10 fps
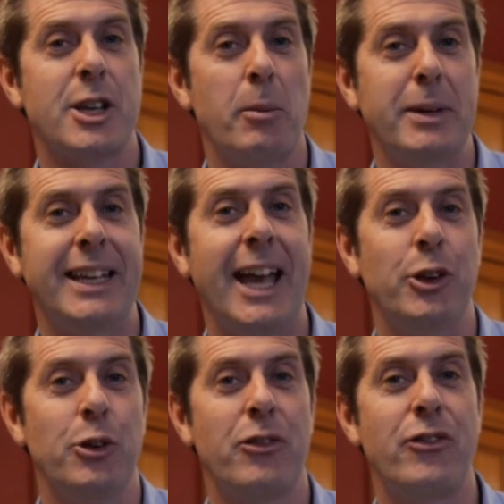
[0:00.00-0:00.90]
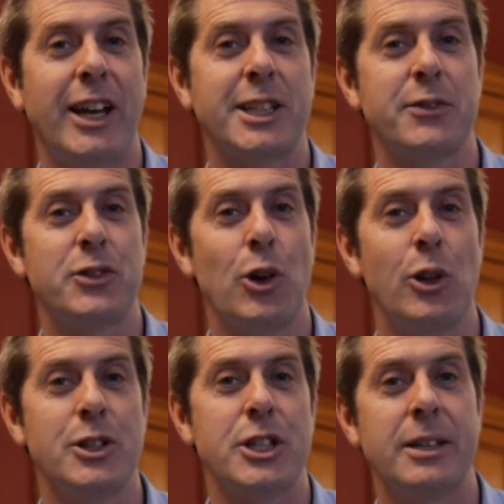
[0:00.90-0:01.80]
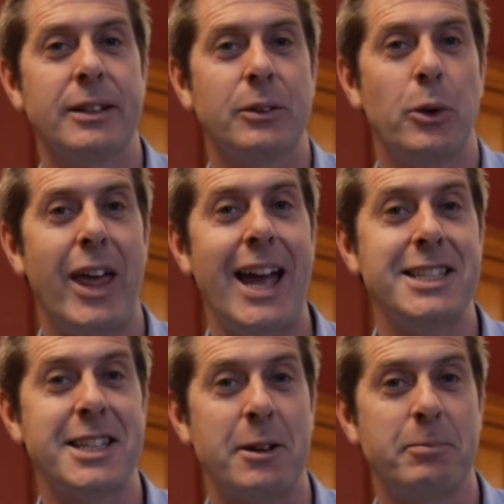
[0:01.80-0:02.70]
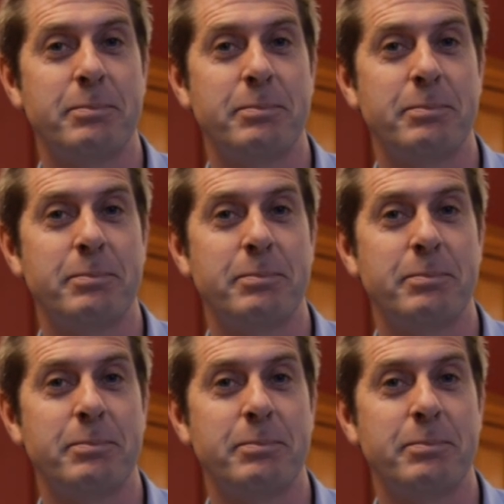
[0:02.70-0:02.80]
Come and get your fix of geology with ESTA.